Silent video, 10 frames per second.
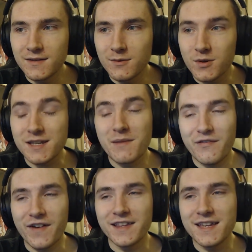What's going to be
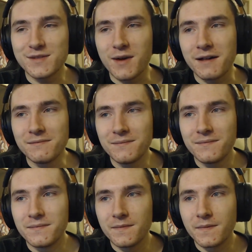funny as well,
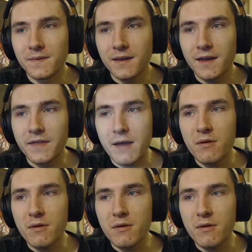they